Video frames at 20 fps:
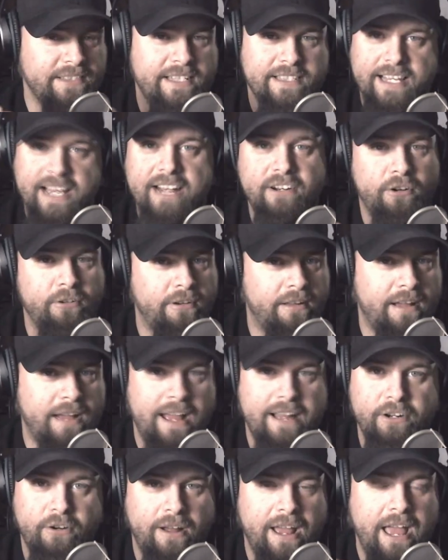Because I
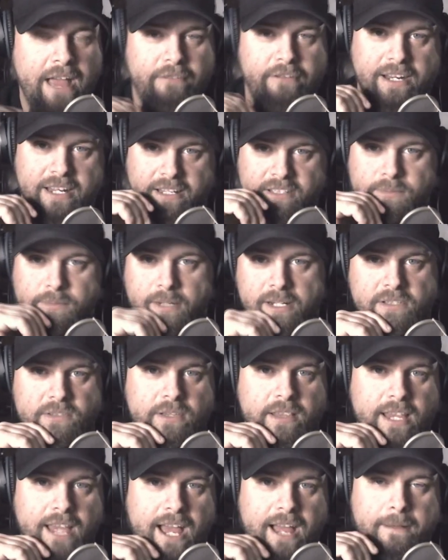don't have any experience
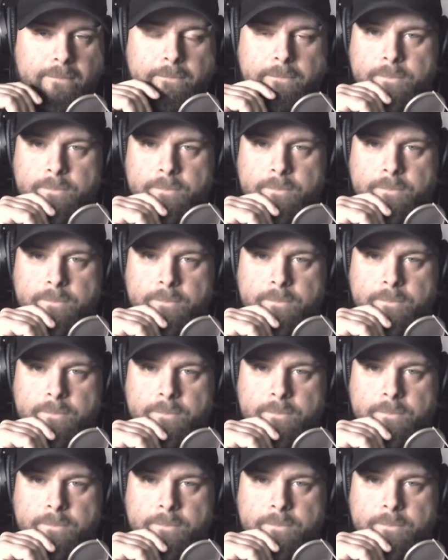with that.